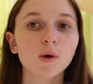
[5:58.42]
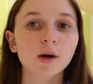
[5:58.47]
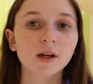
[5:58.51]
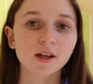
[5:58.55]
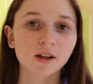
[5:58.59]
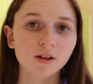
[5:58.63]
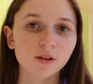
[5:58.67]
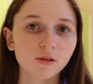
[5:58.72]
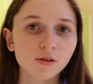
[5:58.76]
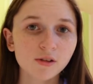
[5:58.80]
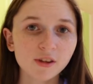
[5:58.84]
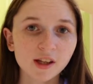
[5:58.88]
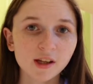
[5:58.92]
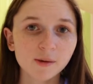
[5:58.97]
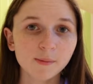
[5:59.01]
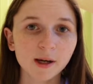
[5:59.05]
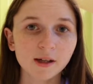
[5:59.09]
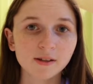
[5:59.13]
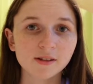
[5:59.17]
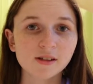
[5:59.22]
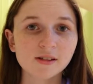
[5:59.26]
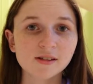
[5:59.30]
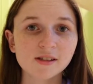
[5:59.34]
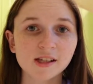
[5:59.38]
another thing
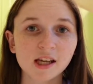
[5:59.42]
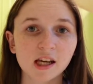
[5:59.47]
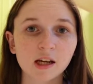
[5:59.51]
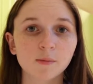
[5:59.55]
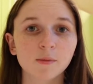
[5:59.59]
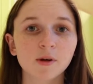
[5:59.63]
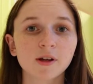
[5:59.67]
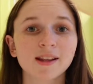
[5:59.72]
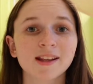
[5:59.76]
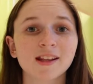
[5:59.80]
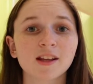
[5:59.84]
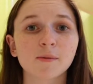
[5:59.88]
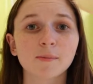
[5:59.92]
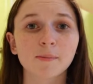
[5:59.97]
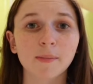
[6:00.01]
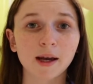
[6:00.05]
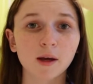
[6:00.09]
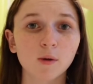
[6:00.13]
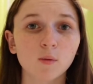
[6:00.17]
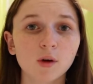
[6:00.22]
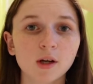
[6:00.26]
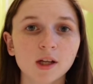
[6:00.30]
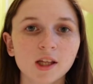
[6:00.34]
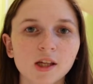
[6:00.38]
about this camera that you
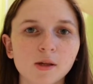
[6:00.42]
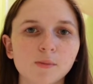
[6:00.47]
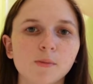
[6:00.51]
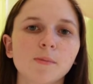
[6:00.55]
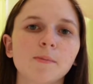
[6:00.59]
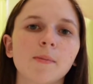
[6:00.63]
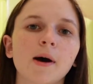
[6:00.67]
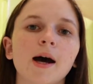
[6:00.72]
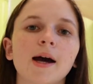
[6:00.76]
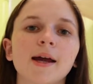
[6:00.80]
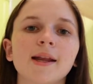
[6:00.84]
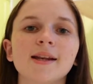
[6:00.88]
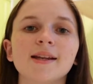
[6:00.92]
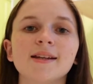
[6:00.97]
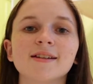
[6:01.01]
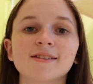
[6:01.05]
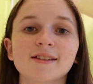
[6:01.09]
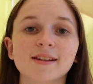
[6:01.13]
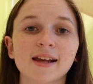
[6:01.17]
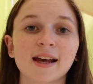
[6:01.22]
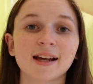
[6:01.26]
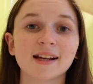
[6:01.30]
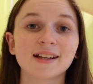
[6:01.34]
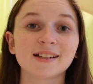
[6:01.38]
might want to keep in mind is
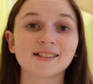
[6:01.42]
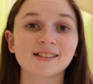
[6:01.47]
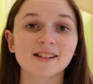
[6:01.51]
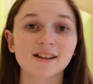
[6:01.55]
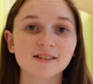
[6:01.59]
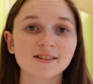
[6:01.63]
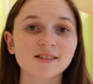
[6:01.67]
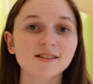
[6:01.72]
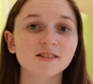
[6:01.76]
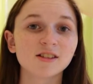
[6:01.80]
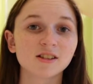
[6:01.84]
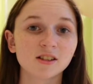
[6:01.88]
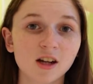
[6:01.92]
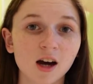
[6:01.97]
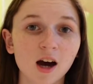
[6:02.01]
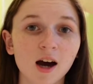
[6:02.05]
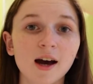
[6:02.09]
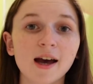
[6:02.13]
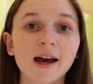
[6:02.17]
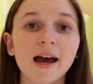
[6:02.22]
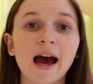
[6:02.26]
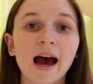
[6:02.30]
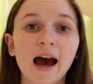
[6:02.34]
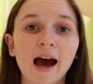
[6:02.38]
that it does
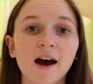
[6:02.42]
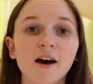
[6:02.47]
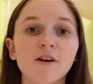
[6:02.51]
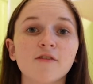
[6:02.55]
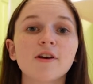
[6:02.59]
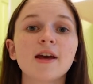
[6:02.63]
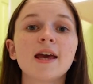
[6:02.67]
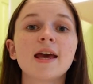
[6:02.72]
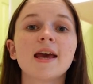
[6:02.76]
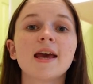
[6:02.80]
not have